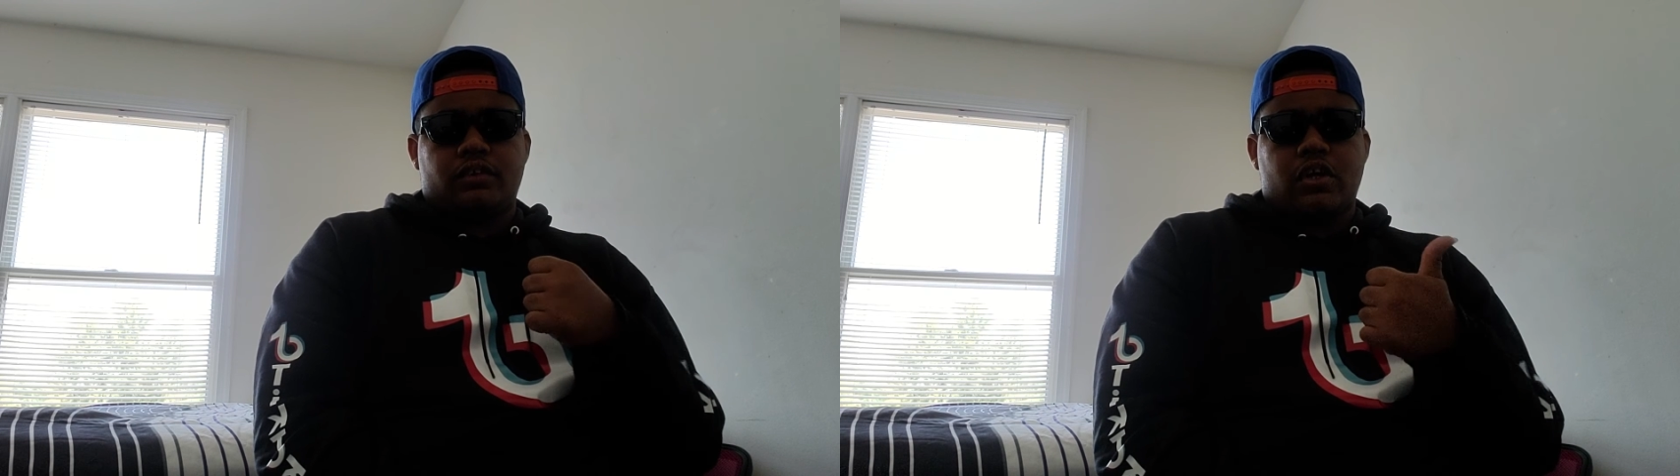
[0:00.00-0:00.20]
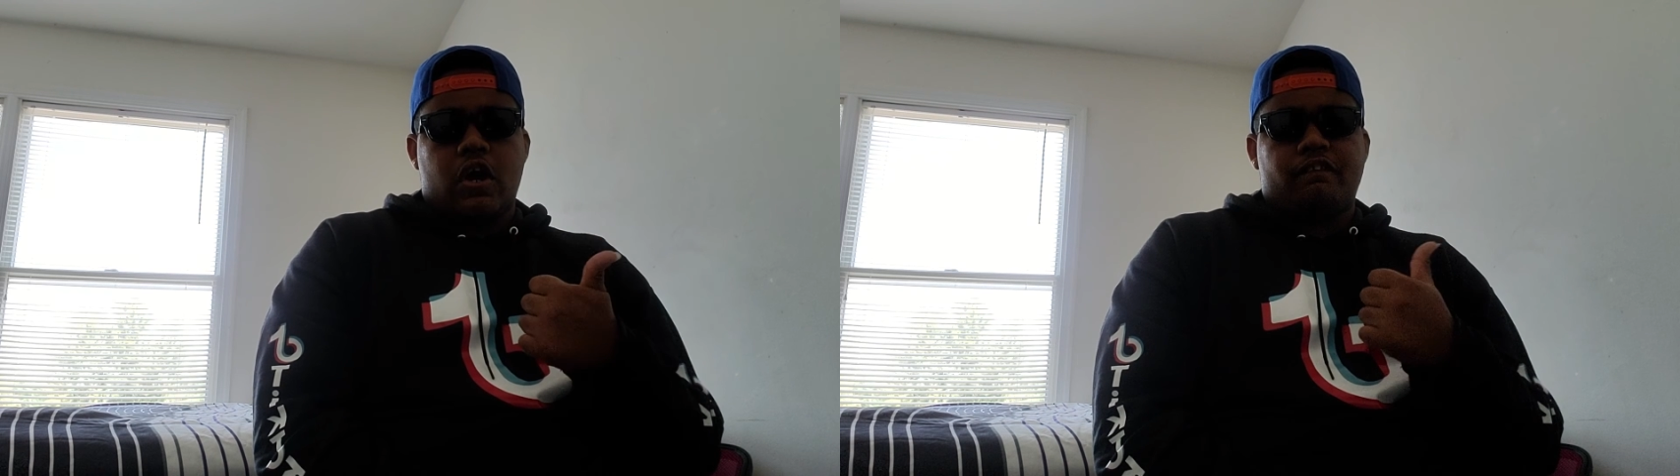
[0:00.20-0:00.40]

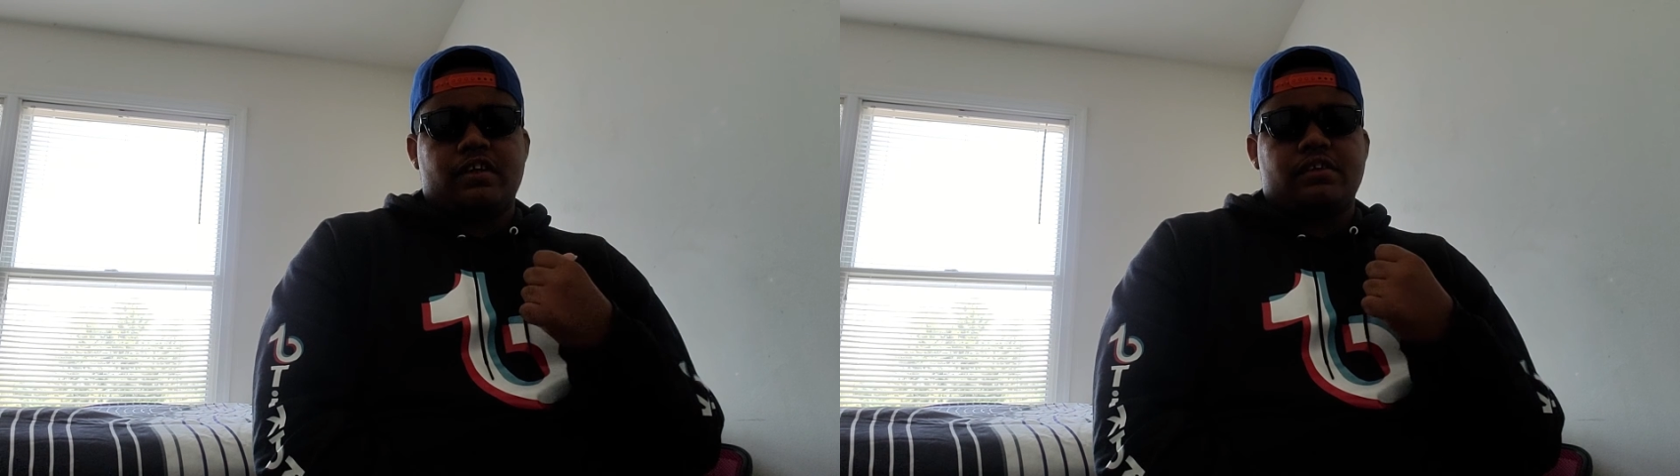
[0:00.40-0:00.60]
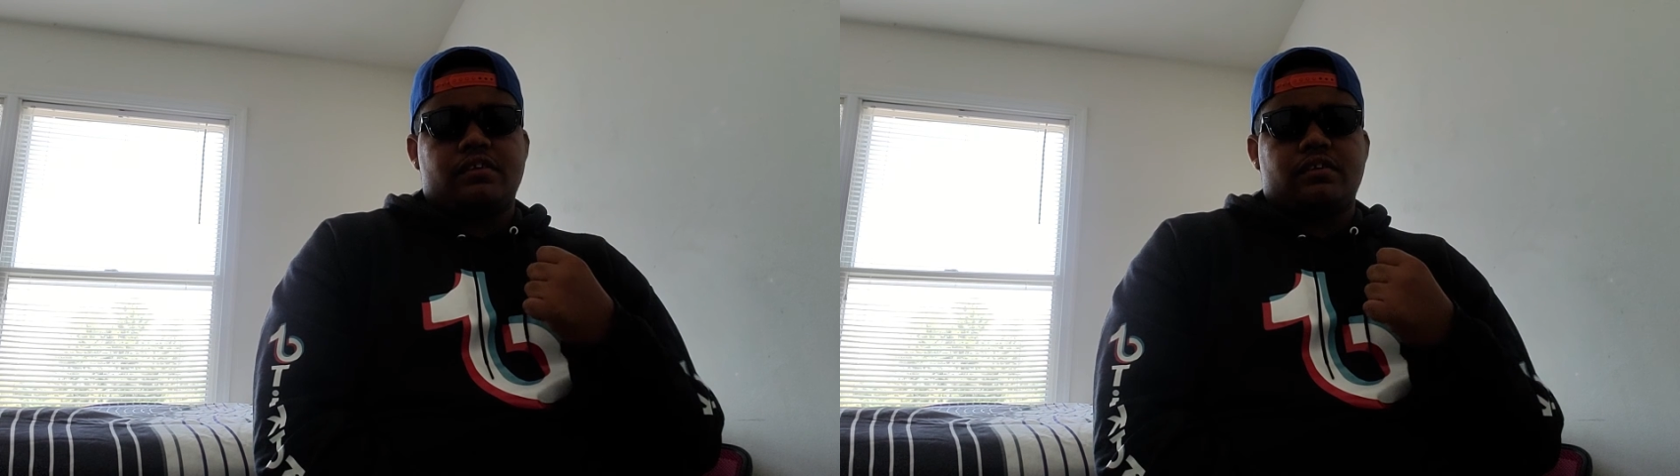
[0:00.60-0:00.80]

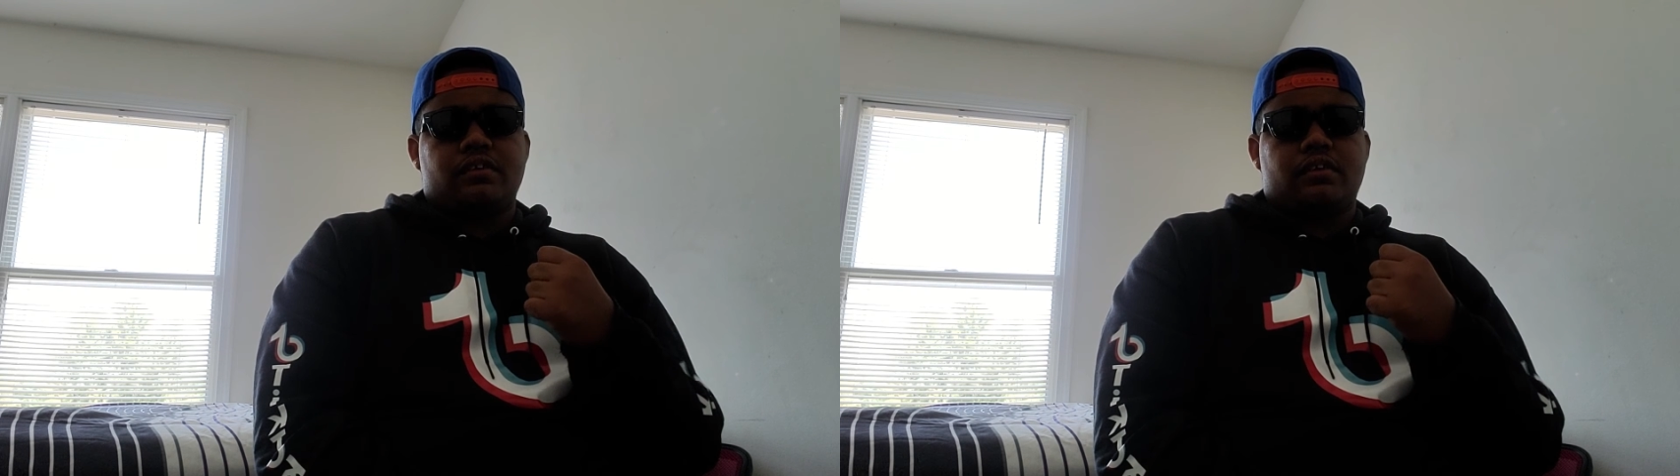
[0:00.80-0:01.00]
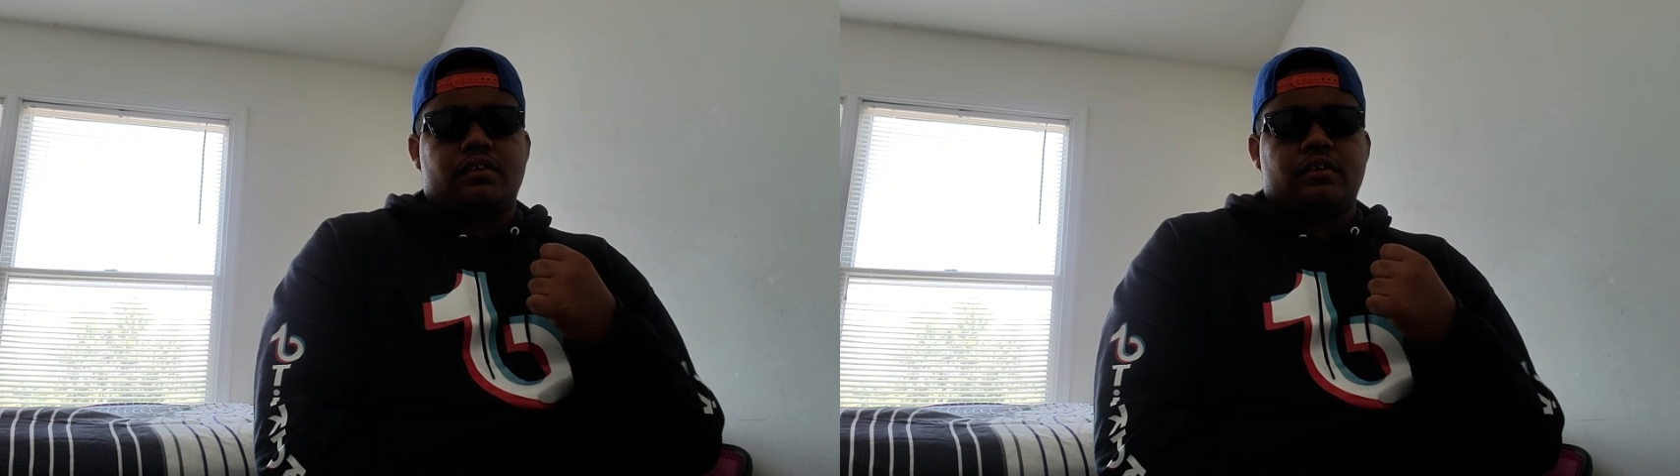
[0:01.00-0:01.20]
comment,
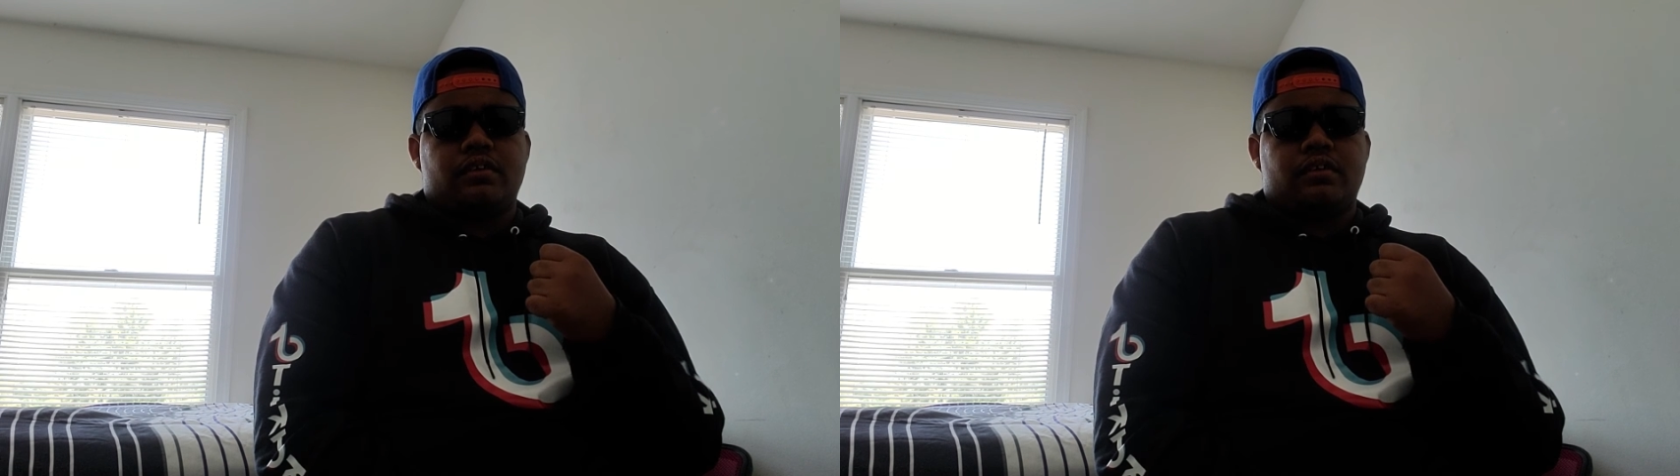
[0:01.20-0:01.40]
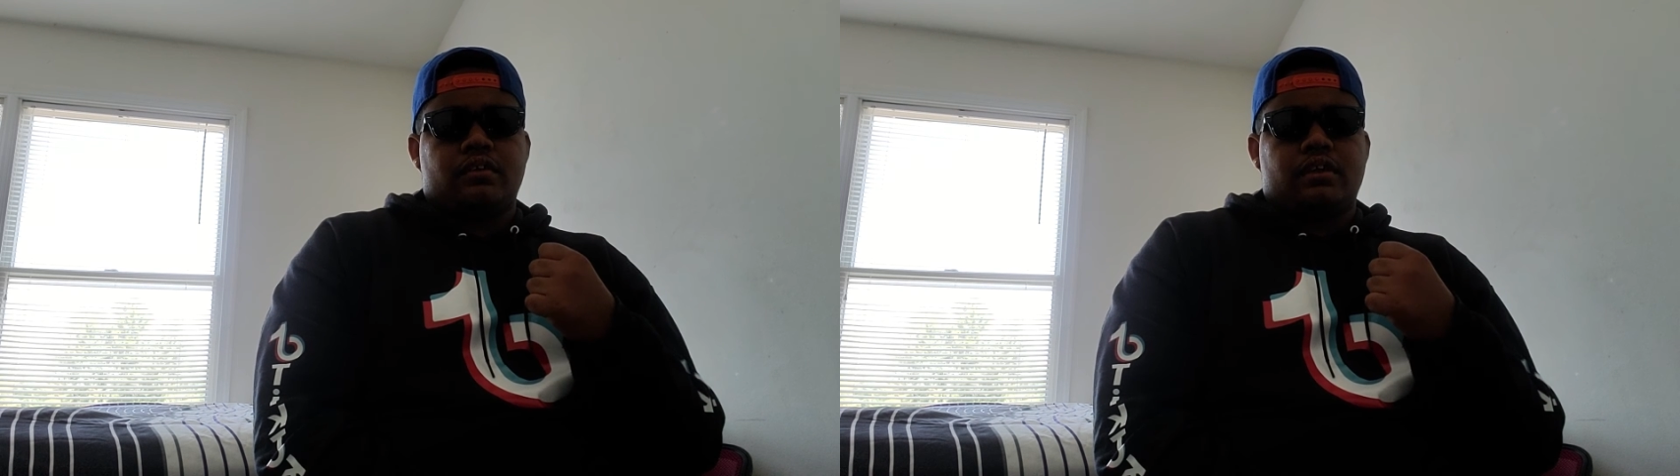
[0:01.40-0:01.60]

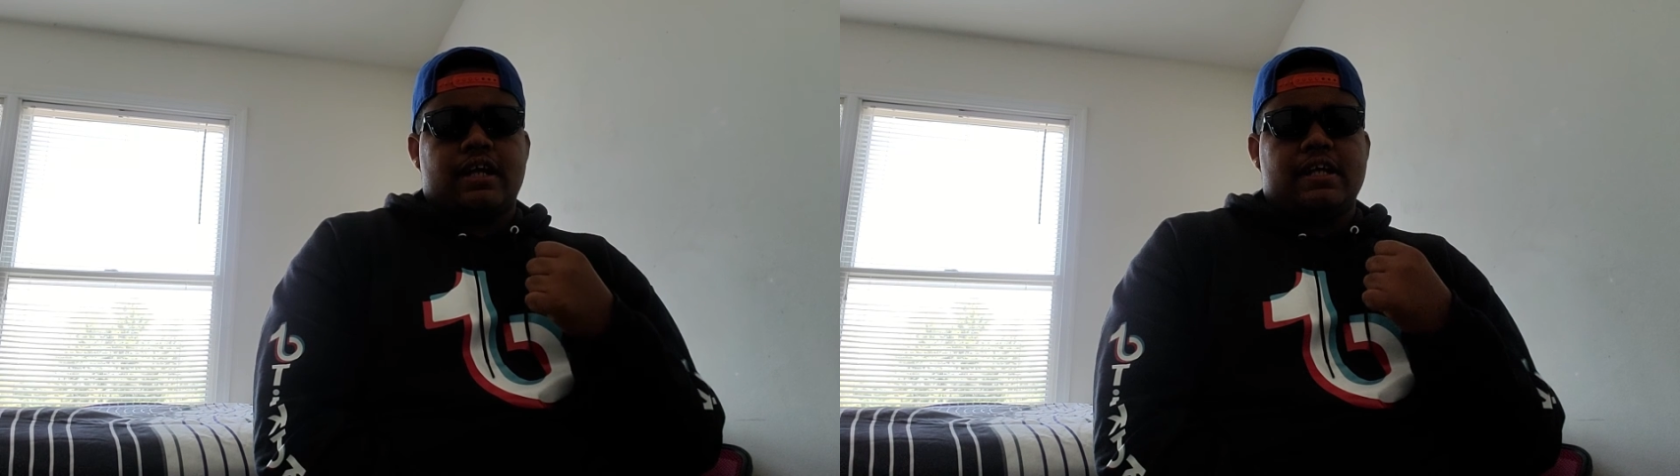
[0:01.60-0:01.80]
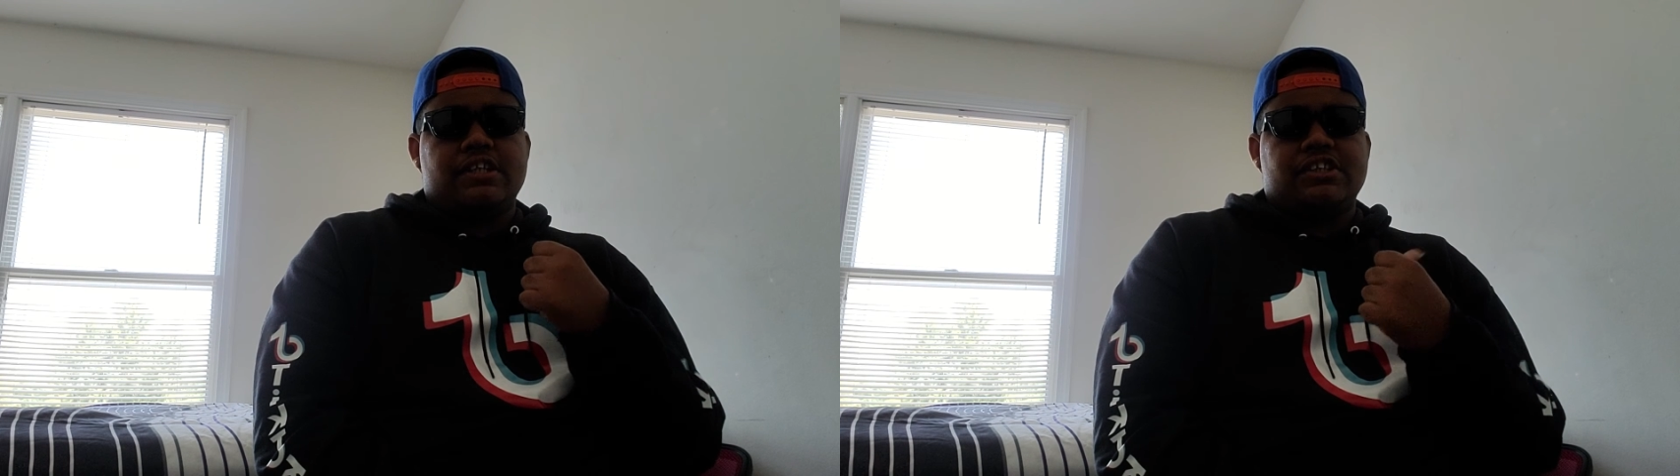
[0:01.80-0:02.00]

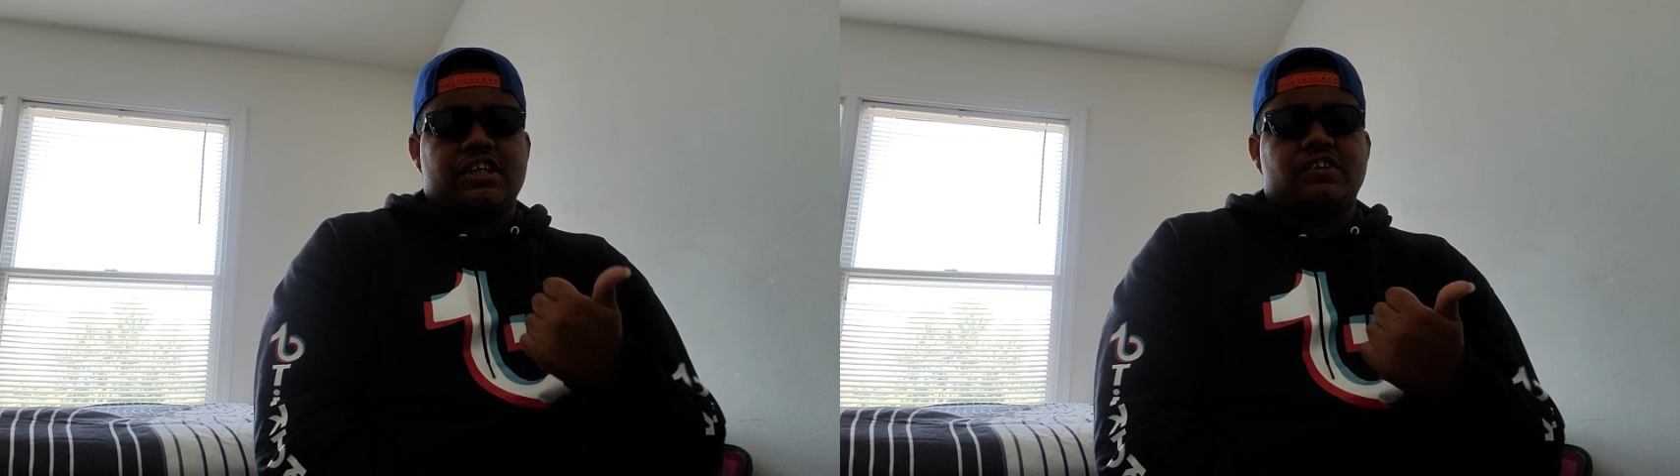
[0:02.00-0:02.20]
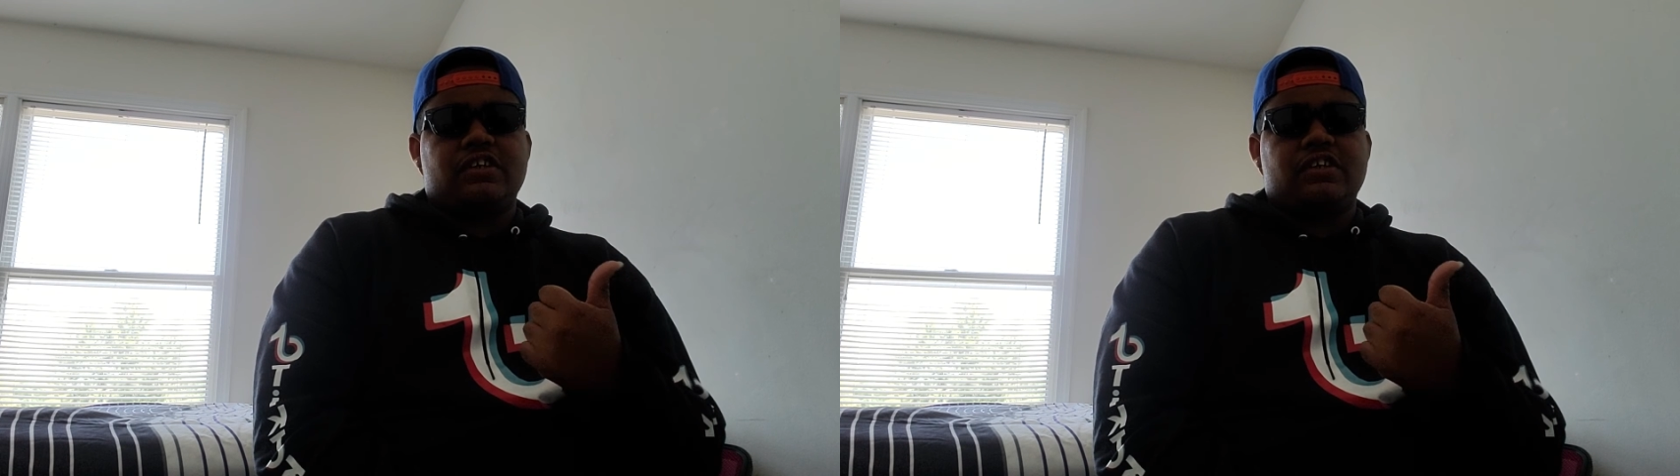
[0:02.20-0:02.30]
and share